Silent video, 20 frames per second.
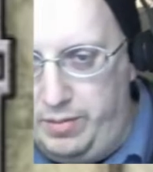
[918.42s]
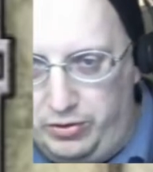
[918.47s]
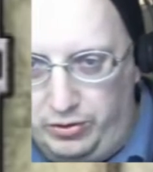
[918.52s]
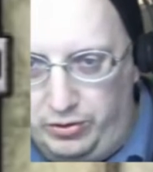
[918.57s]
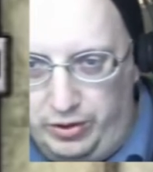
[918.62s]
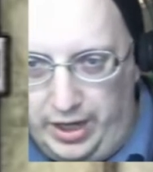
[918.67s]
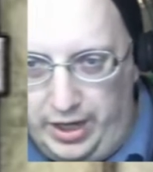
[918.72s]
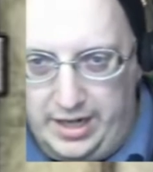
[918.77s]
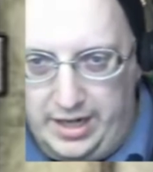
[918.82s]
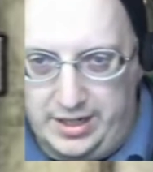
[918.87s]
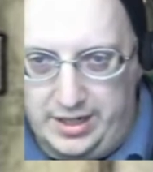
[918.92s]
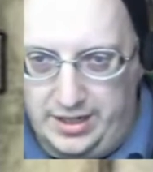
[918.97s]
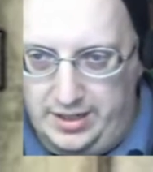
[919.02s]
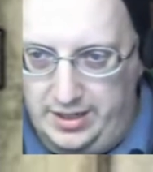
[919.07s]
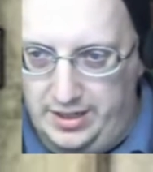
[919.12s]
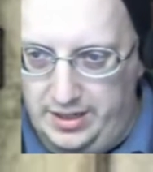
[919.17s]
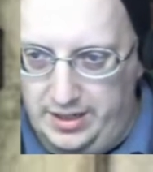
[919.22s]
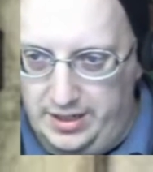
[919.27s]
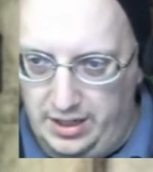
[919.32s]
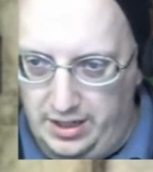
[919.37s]

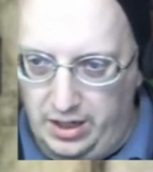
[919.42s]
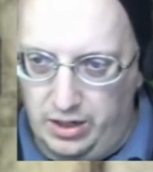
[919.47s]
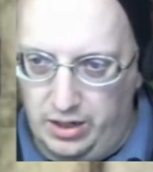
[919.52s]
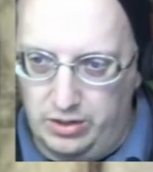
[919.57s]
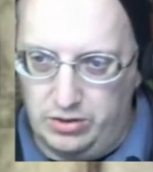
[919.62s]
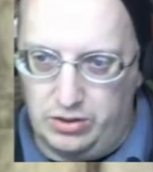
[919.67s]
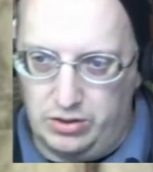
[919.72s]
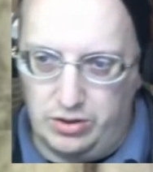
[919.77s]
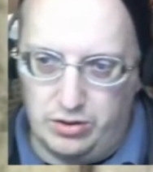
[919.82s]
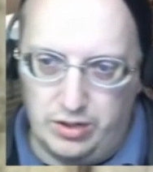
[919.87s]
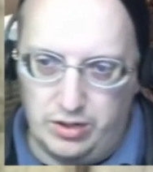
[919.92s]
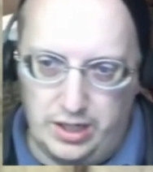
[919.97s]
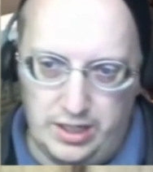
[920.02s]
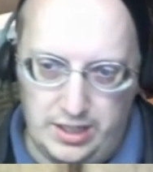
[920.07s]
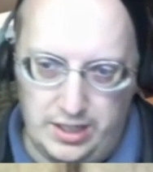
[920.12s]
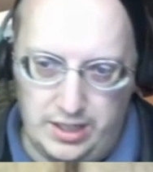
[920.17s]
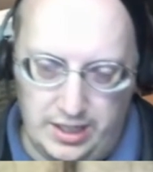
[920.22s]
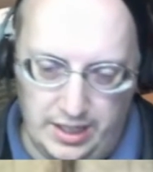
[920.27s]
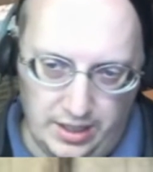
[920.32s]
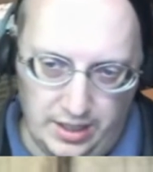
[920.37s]
slashes as it goes
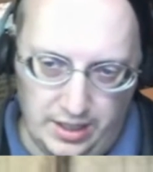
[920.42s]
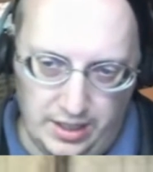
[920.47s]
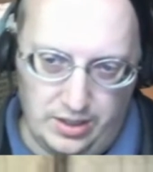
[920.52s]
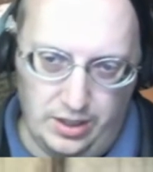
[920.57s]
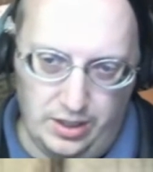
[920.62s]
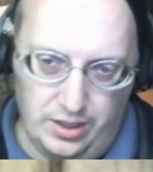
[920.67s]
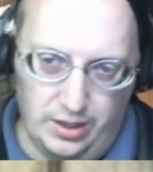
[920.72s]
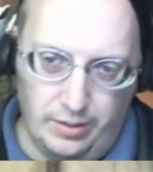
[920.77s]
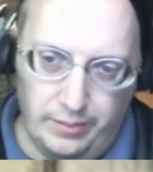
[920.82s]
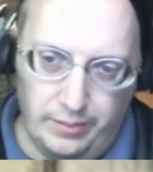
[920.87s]
crazy against you.